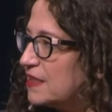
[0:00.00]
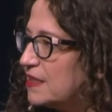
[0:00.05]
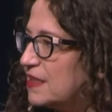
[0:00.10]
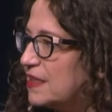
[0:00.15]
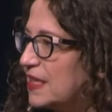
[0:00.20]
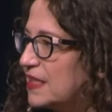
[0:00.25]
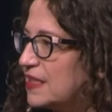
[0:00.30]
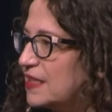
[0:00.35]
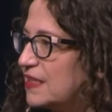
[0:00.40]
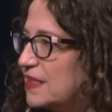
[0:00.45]

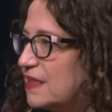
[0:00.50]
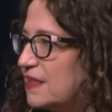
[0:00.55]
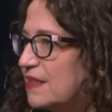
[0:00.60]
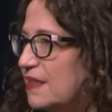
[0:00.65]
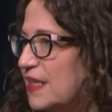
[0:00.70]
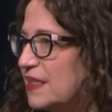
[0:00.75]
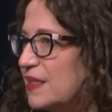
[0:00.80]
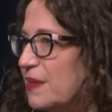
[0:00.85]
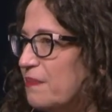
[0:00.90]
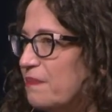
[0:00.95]

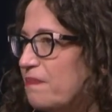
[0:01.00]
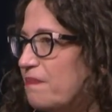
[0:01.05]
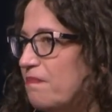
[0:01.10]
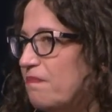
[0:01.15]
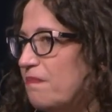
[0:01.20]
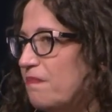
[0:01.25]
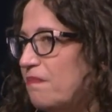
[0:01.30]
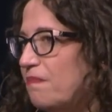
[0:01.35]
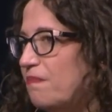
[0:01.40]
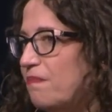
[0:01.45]
that's
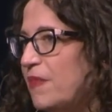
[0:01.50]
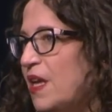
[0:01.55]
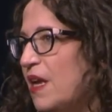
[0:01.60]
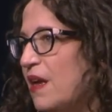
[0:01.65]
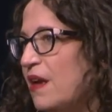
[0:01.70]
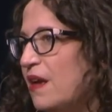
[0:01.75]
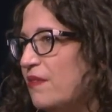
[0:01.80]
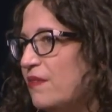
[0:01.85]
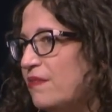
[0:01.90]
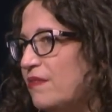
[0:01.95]

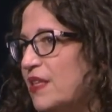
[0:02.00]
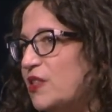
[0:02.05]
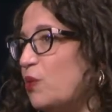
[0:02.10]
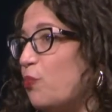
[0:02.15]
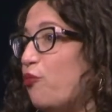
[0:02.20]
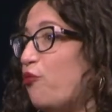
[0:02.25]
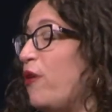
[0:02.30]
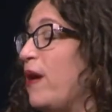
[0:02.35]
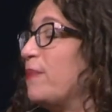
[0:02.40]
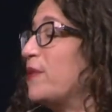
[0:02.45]
a
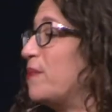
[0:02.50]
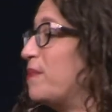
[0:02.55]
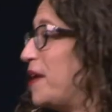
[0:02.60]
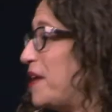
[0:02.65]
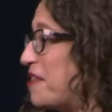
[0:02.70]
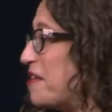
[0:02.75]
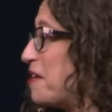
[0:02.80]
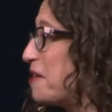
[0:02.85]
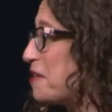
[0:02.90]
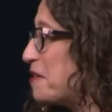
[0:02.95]
problem, I
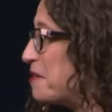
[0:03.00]
think,